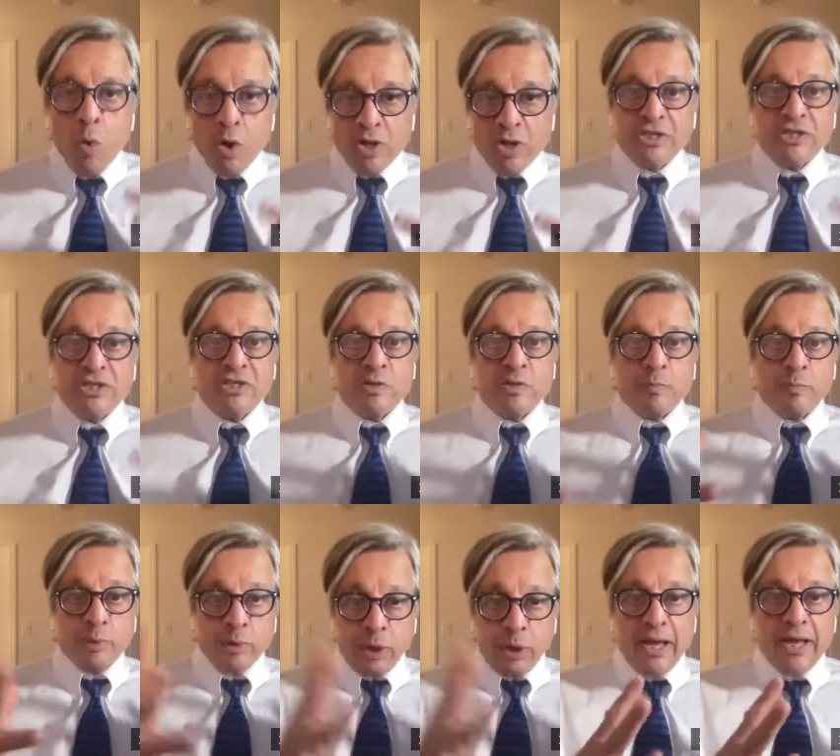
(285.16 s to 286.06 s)
What
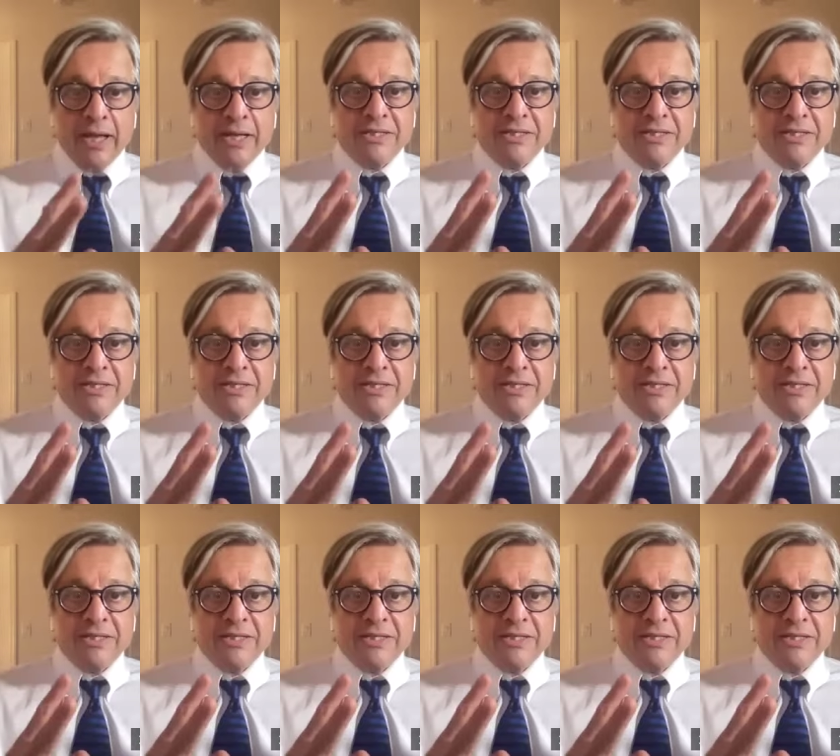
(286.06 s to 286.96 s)
supplanted
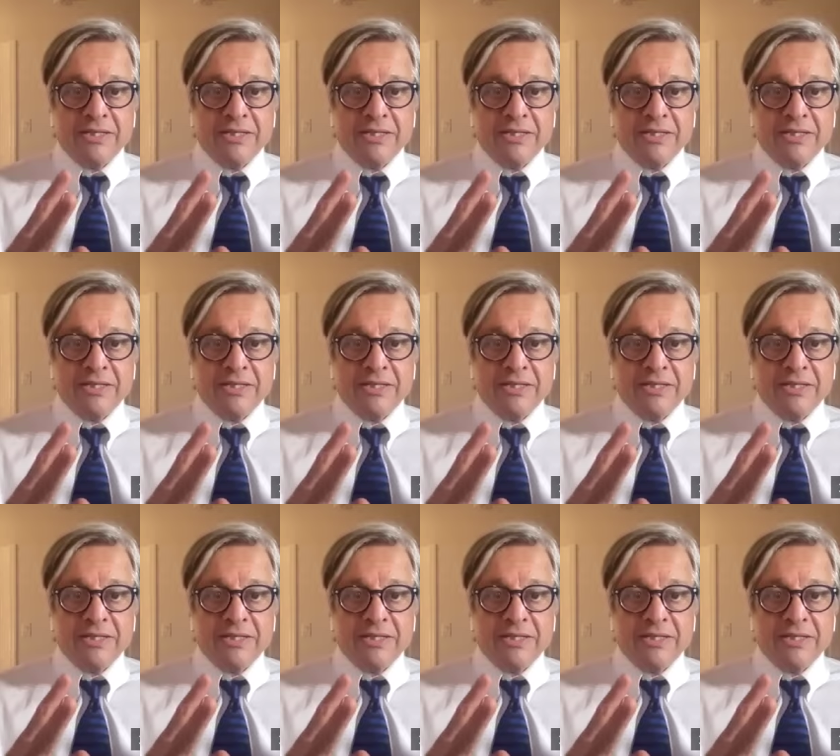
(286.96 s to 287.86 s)
the actual
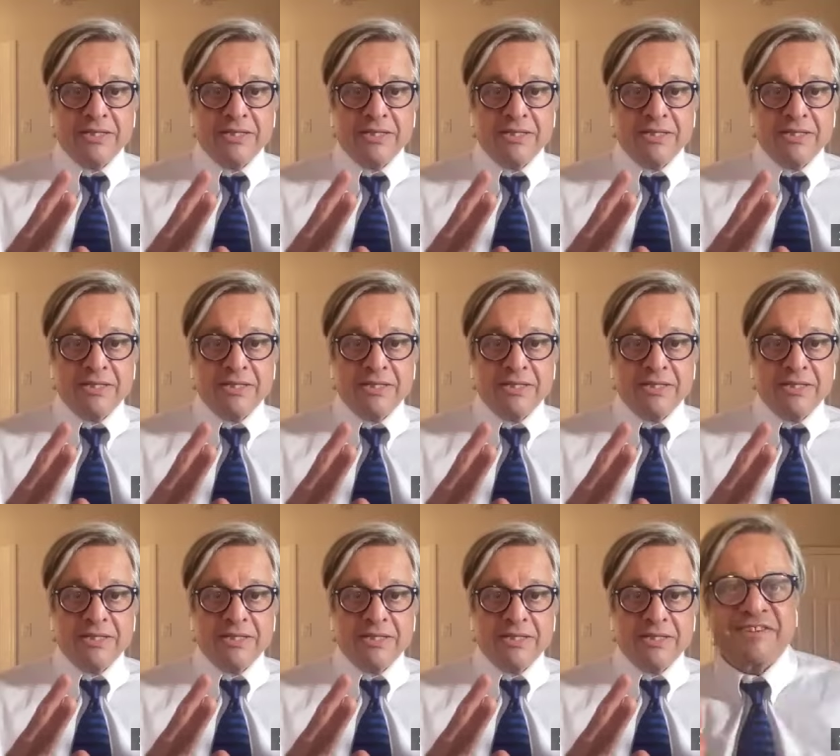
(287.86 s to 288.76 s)
danger in our mind
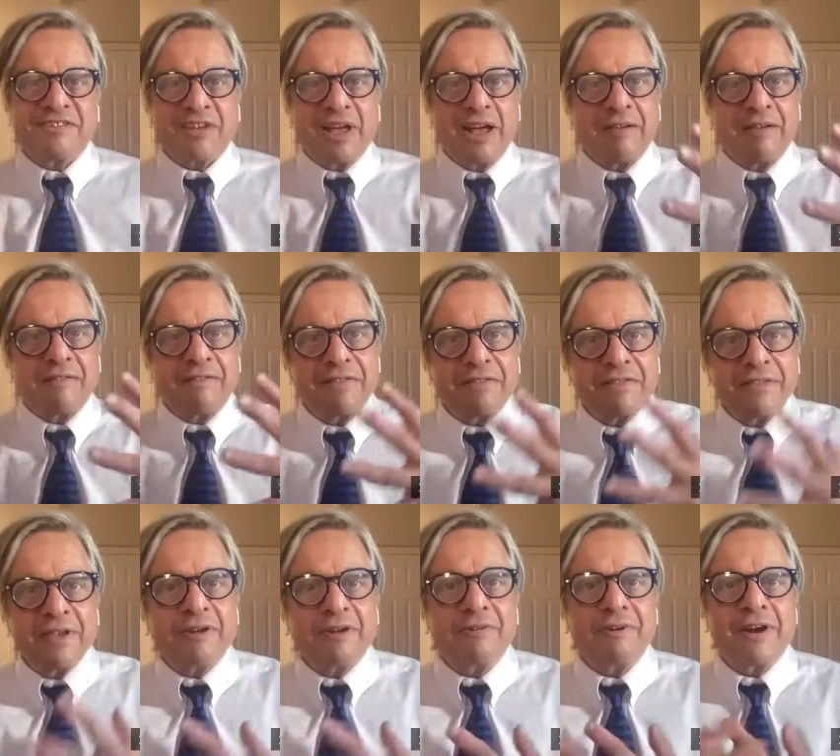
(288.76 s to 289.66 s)
is this kind of
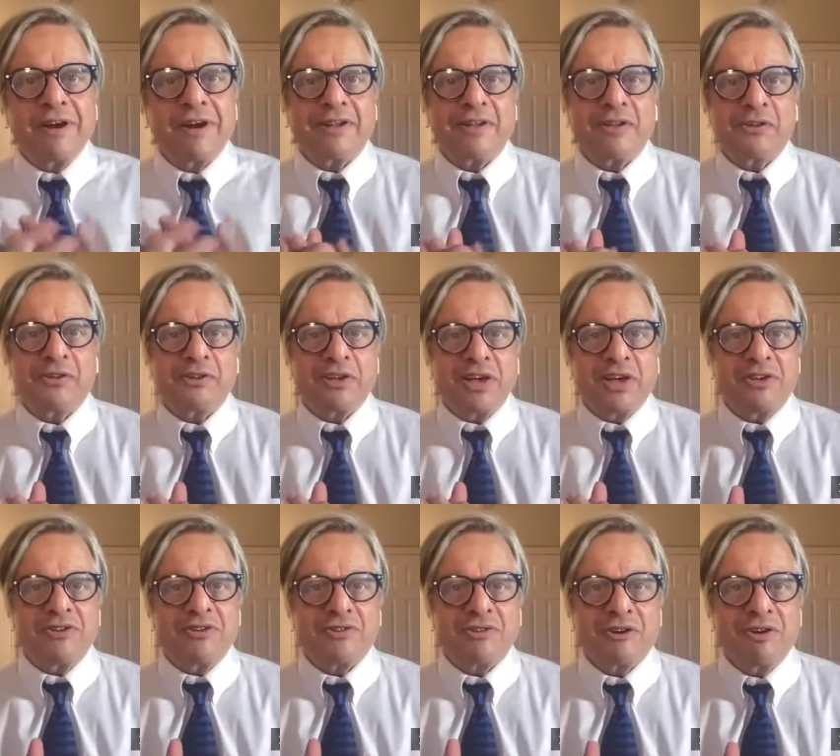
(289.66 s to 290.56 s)
theoretical
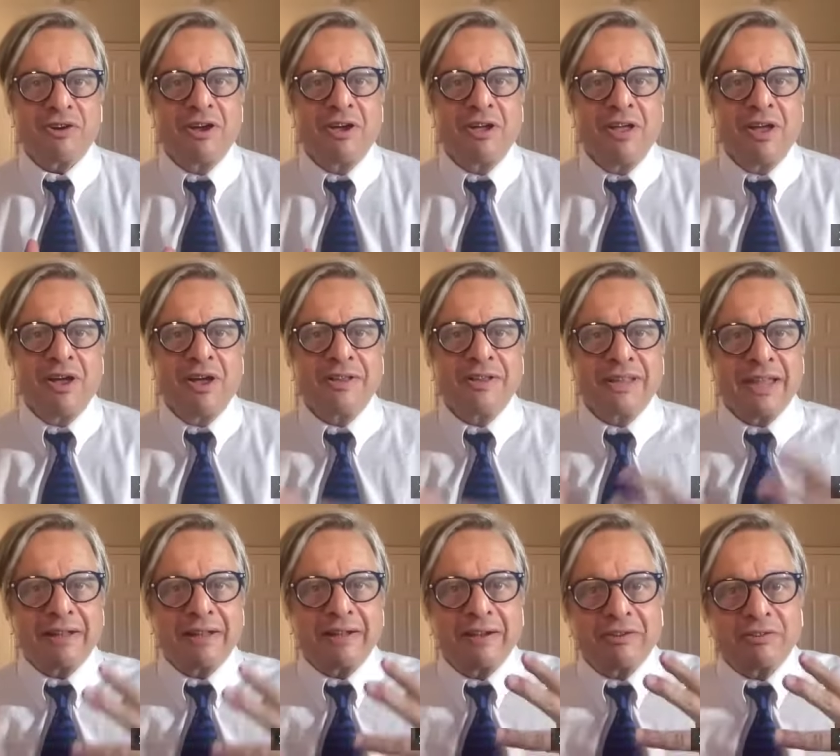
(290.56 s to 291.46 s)
danger
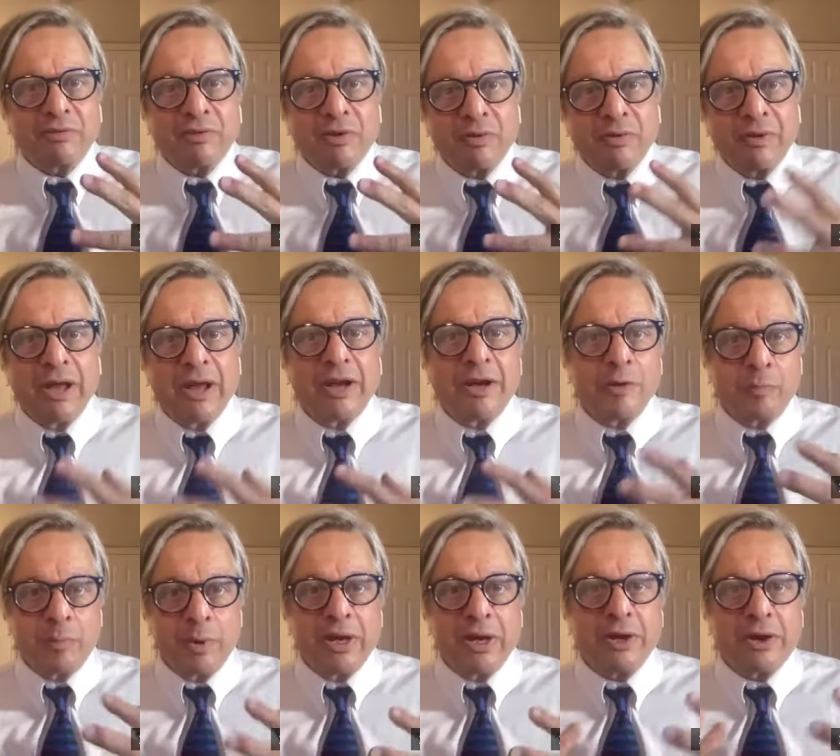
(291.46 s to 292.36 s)
that is
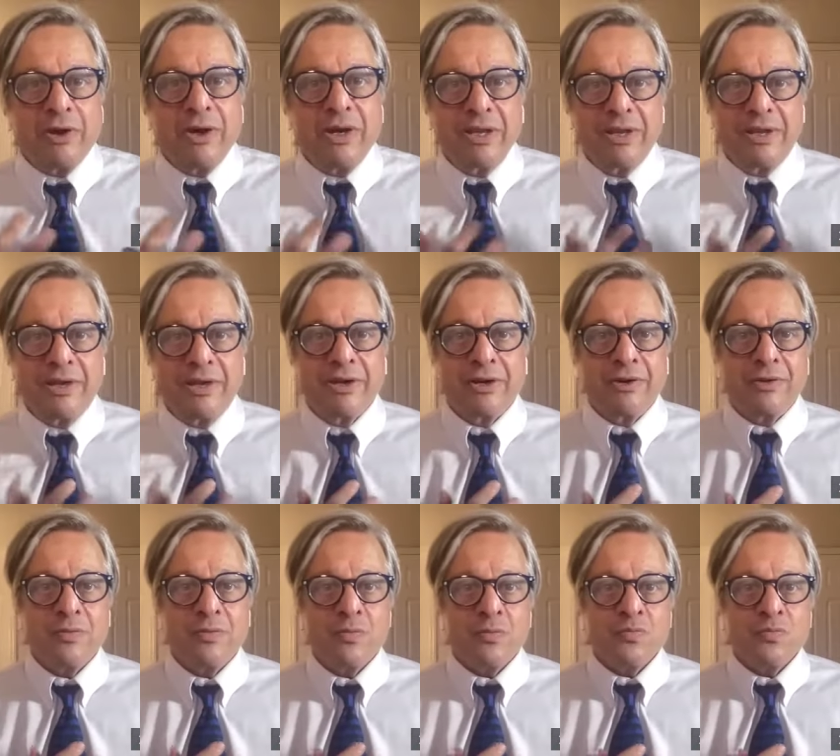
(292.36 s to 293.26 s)
created by our
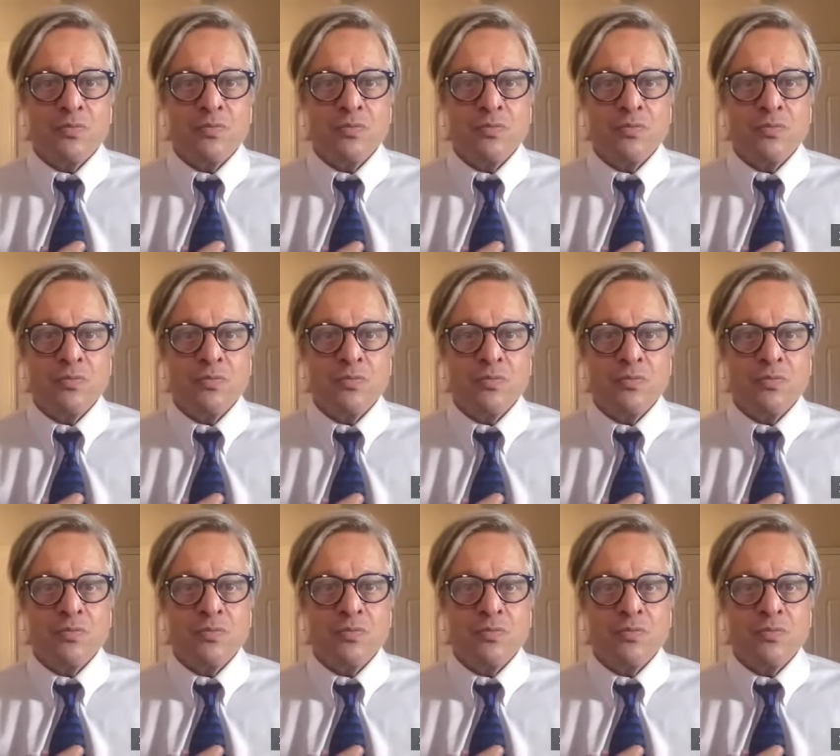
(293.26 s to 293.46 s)
ego.